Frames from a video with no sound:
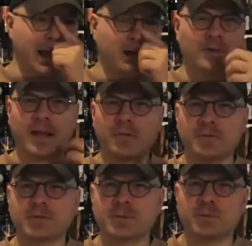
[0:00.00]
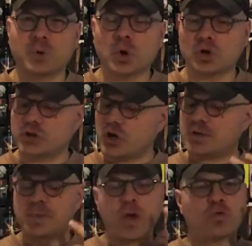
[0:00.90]
and like some floral
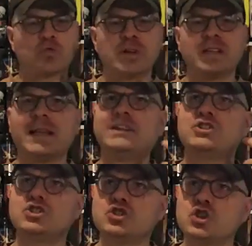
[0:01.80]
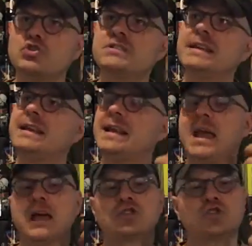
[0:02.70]
notes, really juicy,
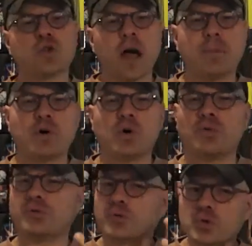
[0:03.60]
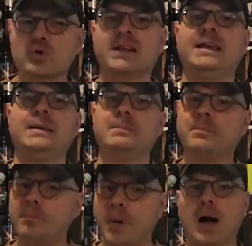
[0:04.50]
tropical, fruity,
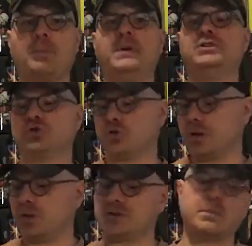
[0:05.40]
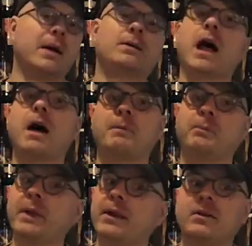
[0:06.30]
up in your grill, smelling hoppy
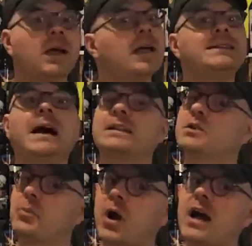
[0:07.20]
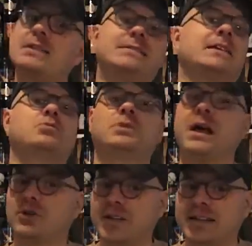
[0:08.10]
beer. Not a surprise, that's what
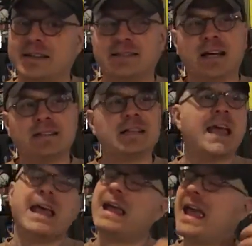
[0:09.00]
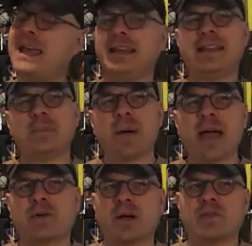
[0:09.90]
Lagunitas does. And in the
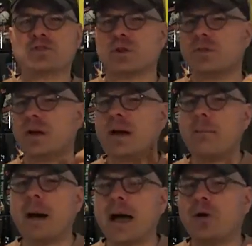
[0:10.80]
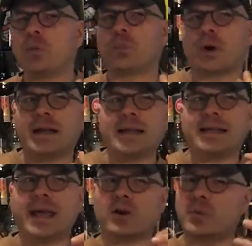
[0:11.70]
background, there's sort of a mild, bready,
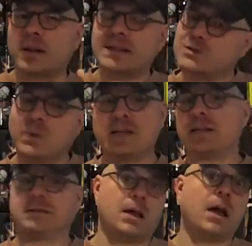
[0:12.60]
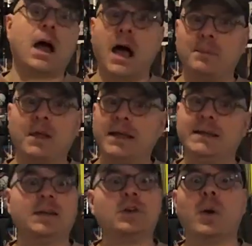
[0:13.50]
caramelly sweetness. I'm liking
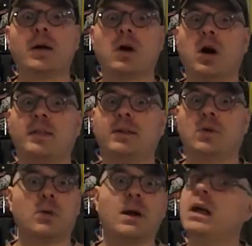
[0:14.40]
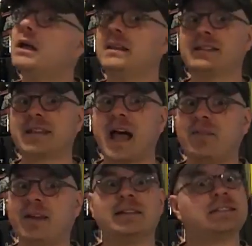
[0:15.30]
it. No alcohol in the aroma. Let's dive
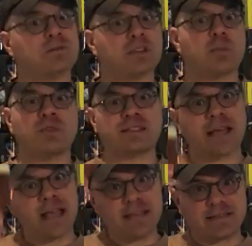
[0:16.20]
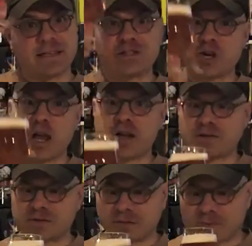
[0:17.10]
in and see what's up with the taste.
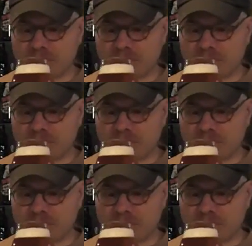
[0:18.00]
Cheers.